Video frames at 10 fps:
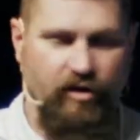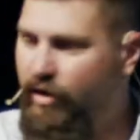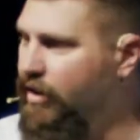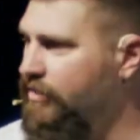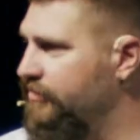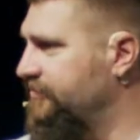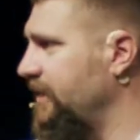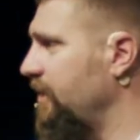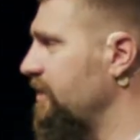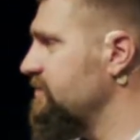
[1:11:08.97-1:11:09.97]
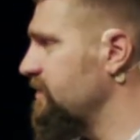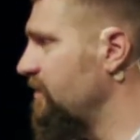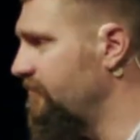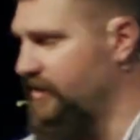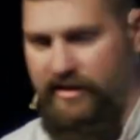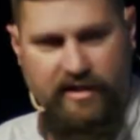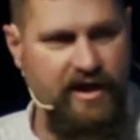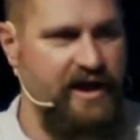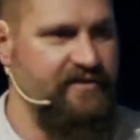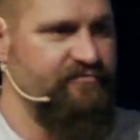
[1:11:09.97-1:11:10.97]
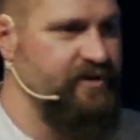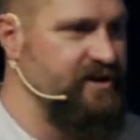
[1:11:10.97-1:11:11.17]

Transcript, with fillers: All those areas of our life,